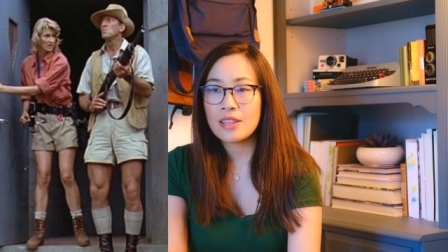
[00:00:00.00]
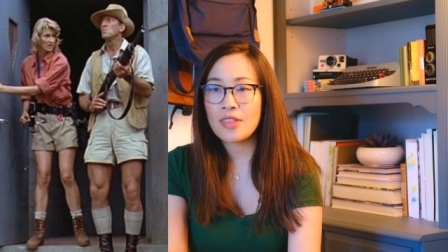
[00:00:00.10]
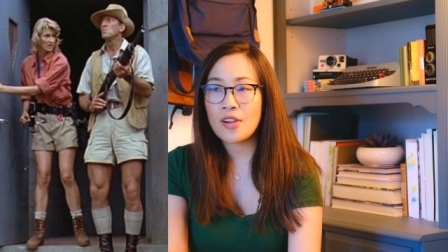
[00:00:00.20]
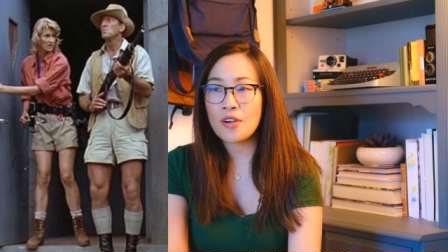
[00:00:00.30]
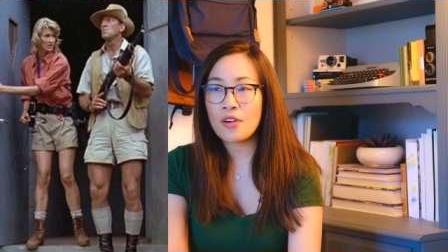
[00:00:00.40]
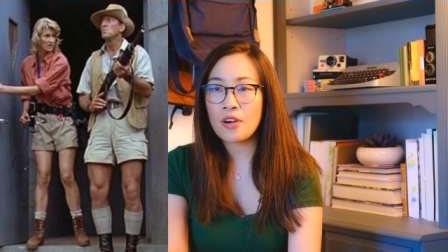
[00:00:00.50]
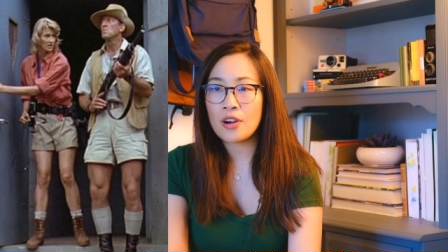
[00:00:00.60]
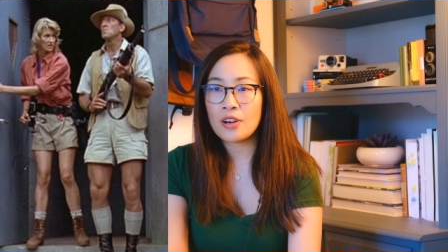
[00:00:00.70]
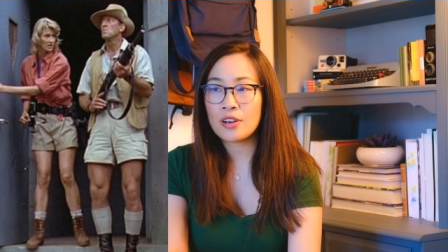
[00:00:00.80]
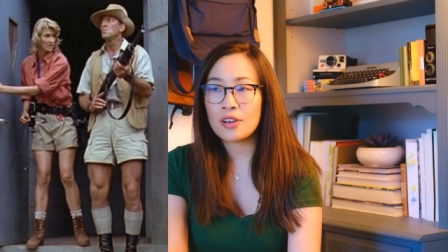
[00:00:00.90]
there
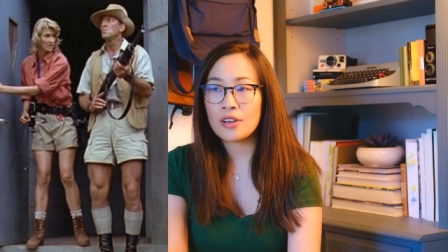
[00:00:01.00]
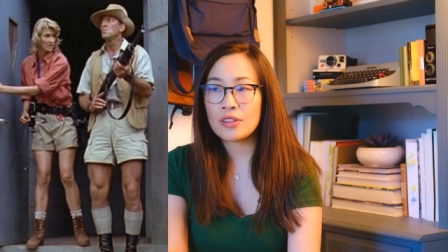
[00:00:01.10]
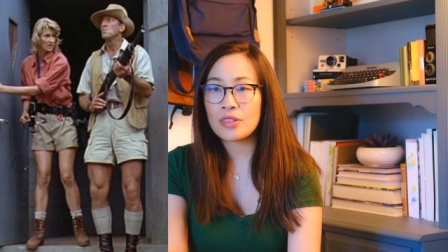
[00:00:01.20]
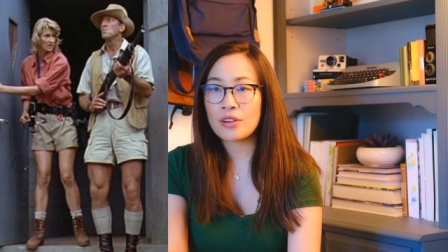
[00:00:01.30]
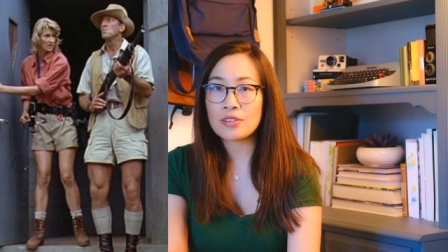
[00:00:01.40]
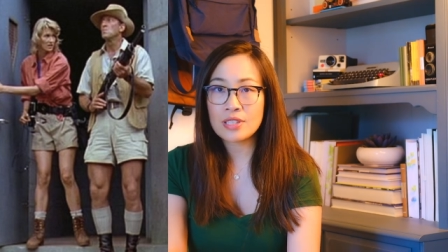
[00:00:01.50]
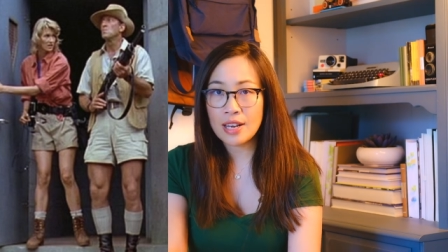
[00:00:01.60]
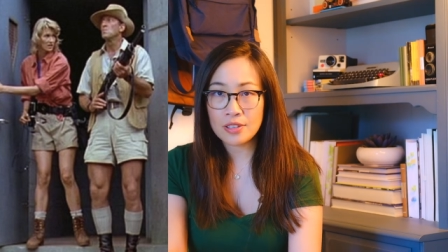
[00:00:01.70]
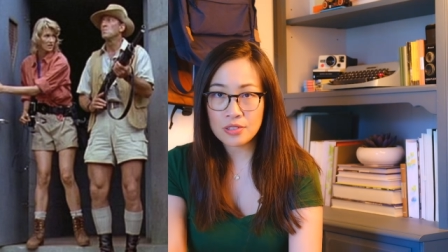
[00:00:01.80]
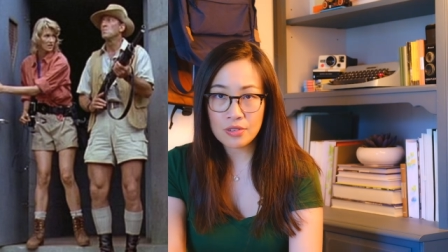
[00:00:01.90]
are there are
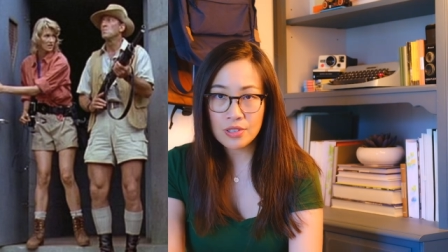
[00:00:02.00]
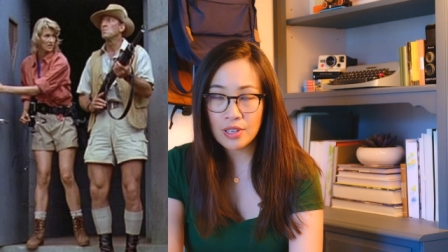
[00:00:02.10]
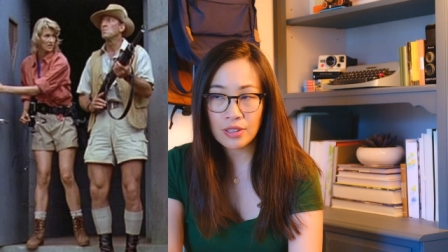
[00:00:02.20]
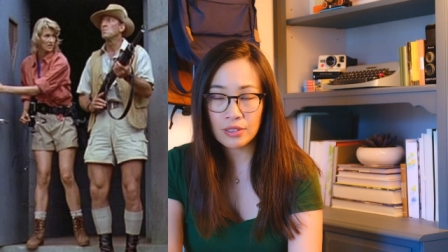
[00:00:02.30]
dinosaurs on the